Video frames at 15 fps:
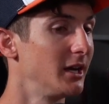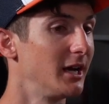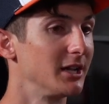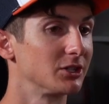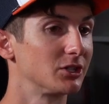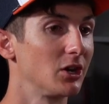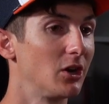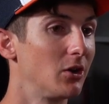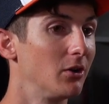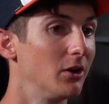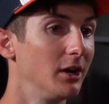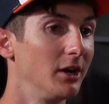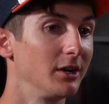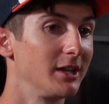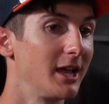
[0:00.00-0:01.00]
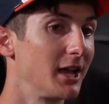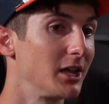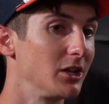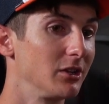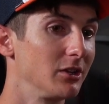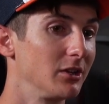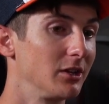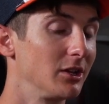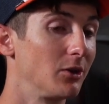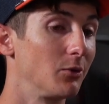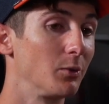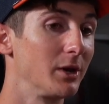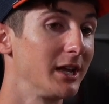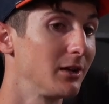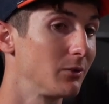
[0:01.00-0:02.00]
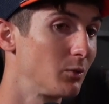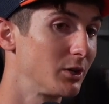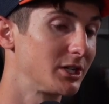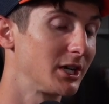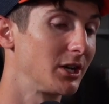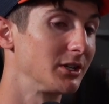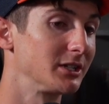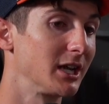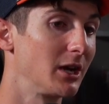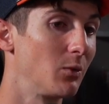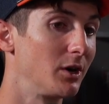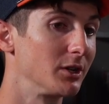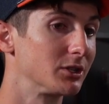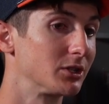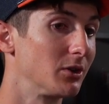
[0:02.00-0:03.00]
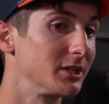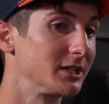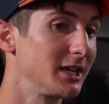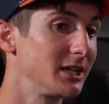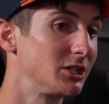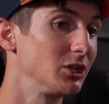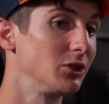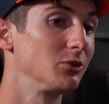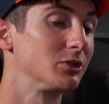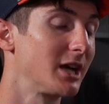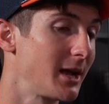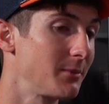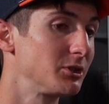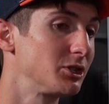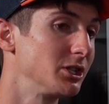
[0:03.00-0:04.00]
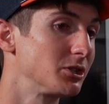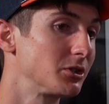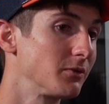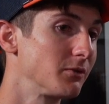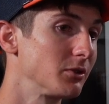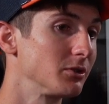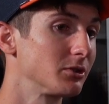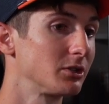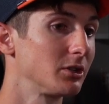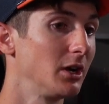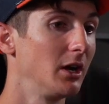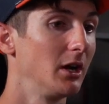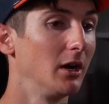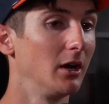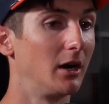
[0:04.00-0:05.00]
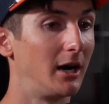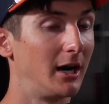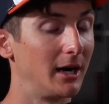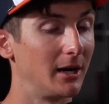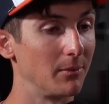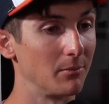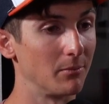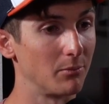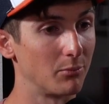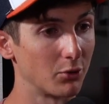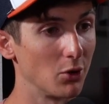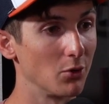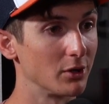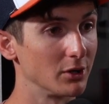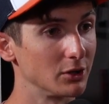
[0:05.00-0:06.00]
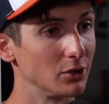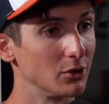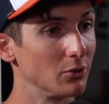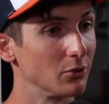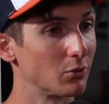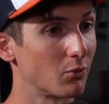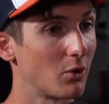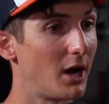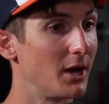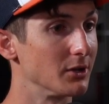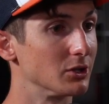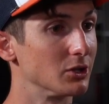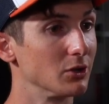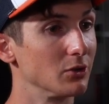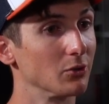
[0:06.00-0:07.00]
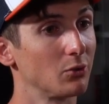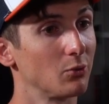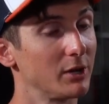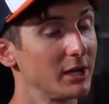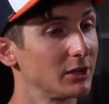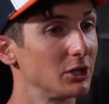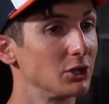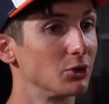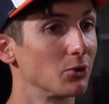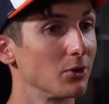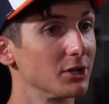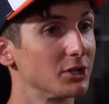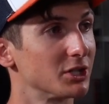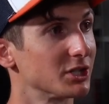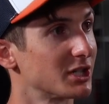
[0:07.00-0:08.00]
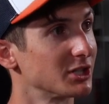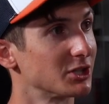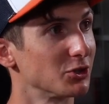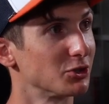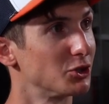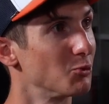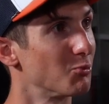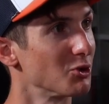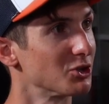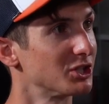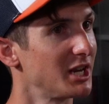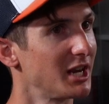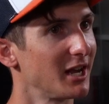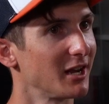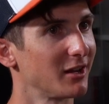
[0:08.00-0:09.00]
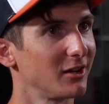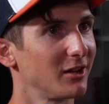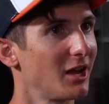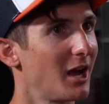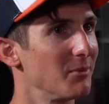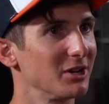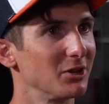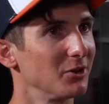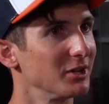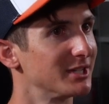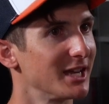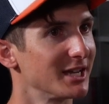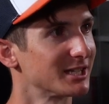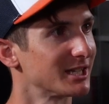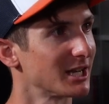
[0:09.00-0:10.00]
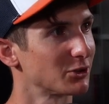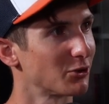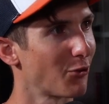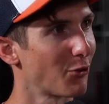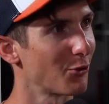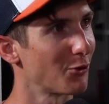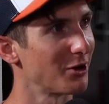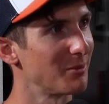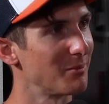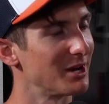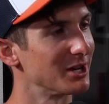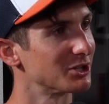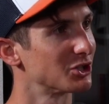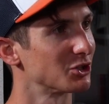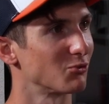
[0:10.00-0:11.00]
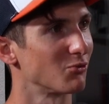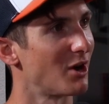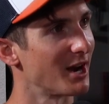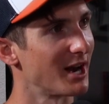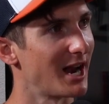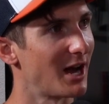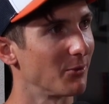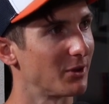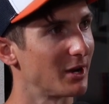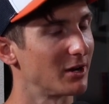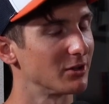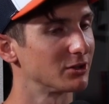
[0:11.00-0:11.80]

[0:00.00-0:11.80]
And so we hit witch head on day 1. So on day 2, time machine traverse. Broken Tooth, Rotten Tooth. We hit the droids just because they're super scenic. I mean, it only takes an extra 30 minutes just running out there.